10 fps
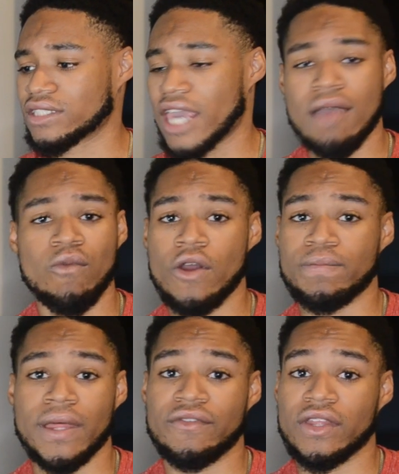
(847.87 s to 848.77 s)
Cam Ward
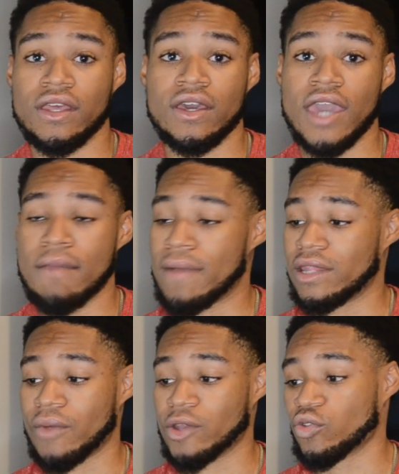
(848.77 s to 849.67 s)
played a really good game, by
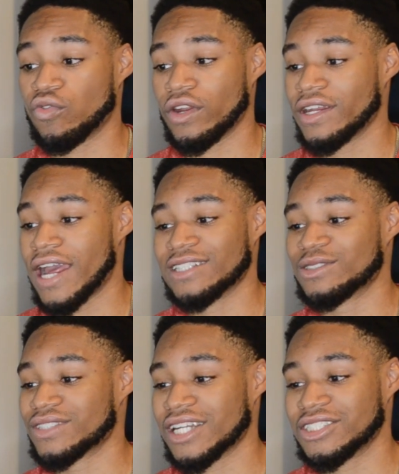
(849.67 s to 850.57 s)
the way, threw 49 and
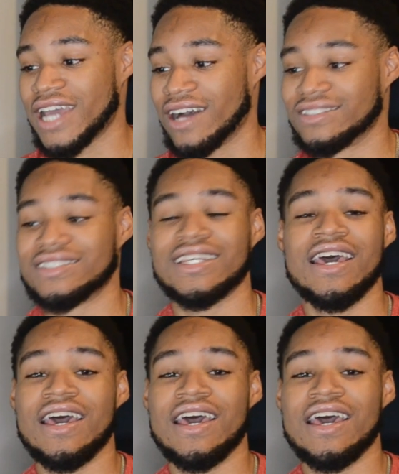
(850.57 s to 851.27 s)
2 touchdowns.